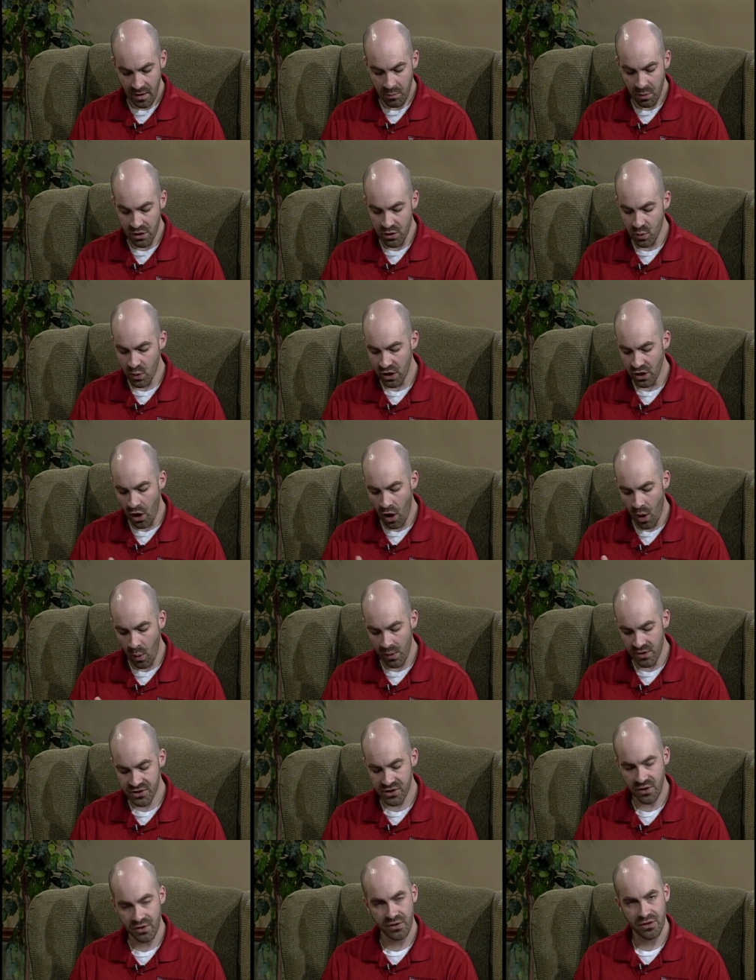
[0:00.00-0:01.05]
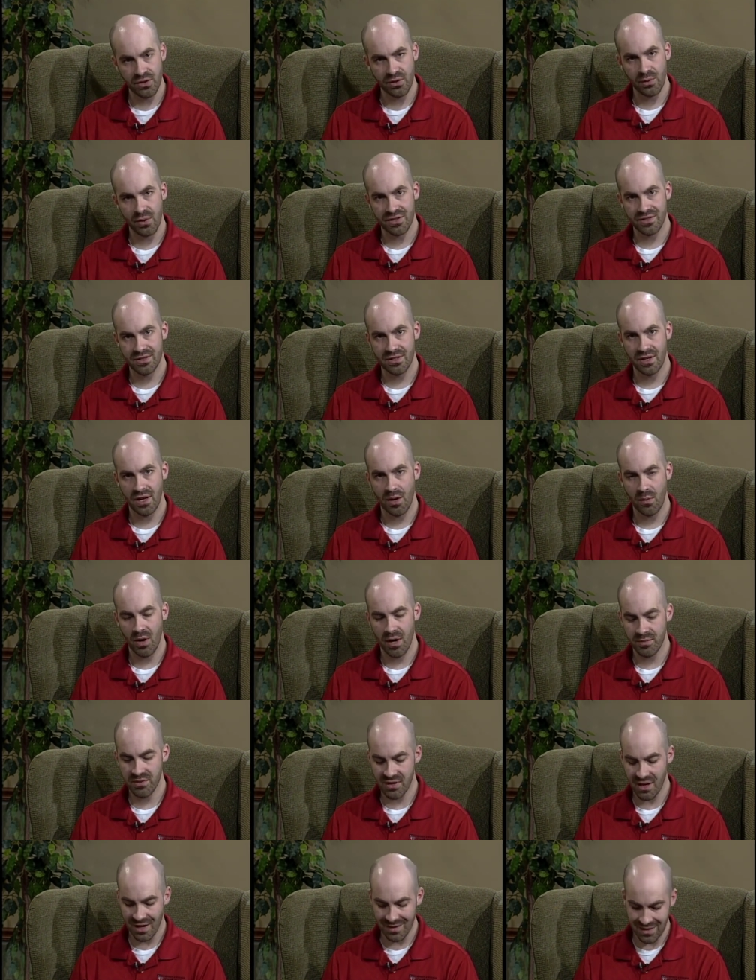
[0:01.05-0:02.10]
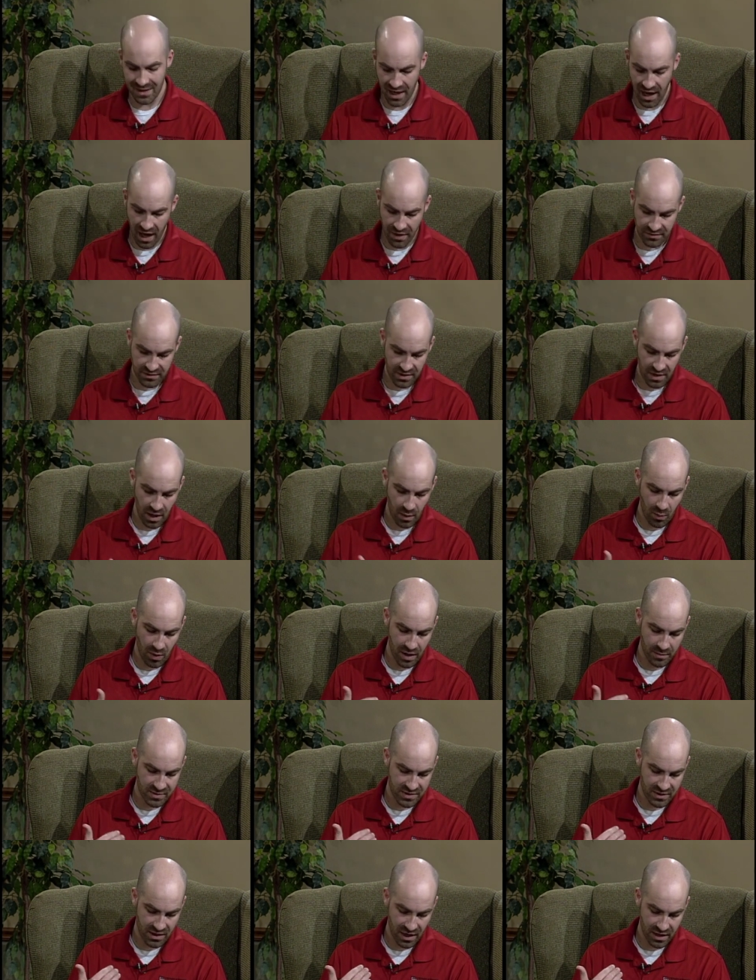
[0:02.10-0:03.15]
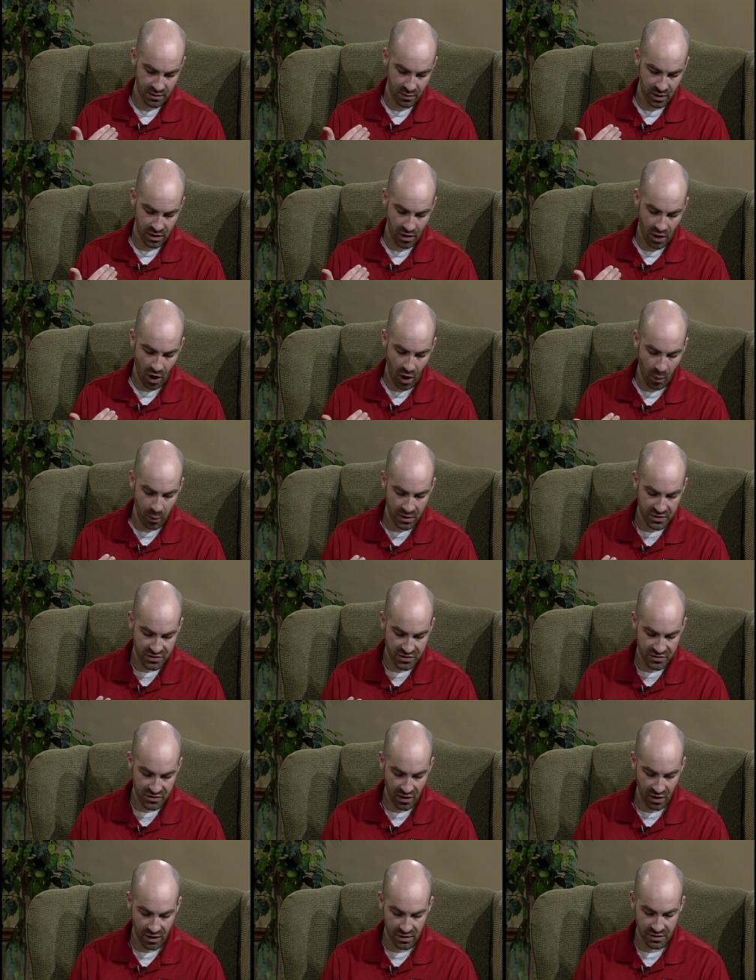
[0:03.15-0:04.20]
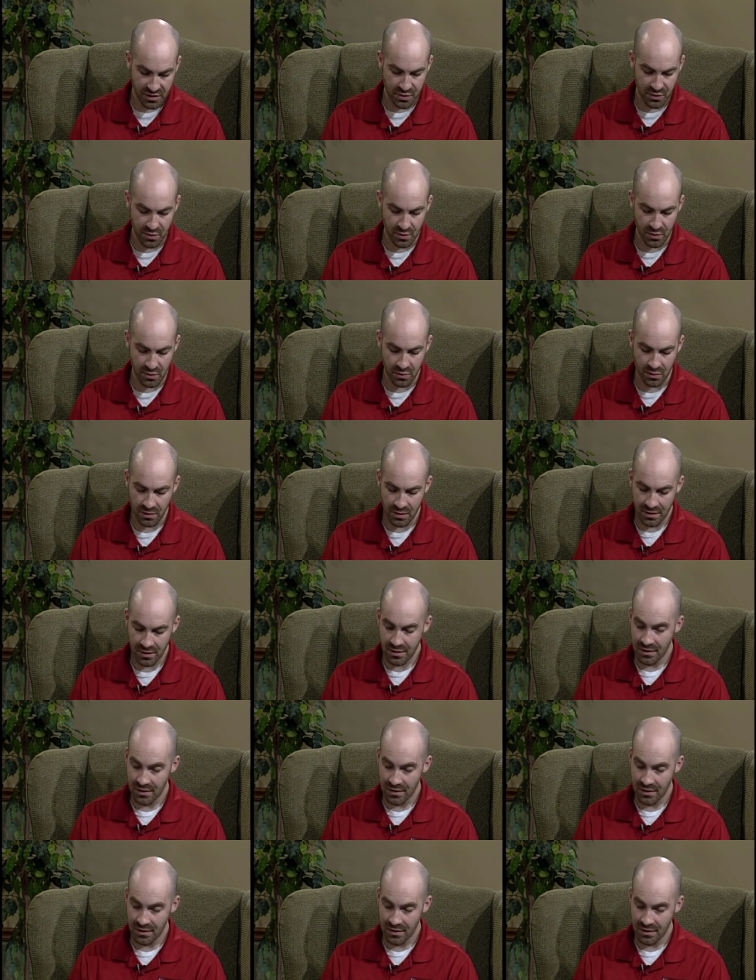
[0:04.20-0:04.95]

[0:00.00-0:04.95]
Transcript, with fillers: But you can always go to the USDA website, the FDA website. You can always talk to,